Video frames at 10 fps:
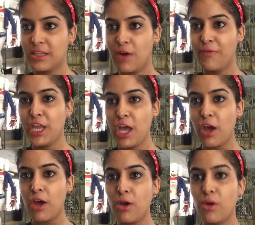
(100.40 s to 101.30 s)
There we
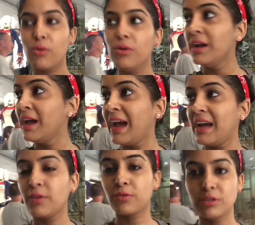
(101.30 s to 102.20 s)
go.
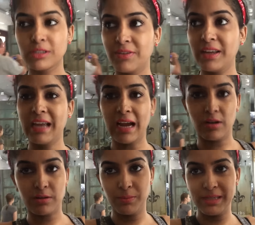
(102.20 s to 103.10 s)
And of course we
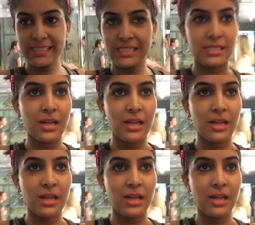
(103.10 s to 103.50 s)
cannot miss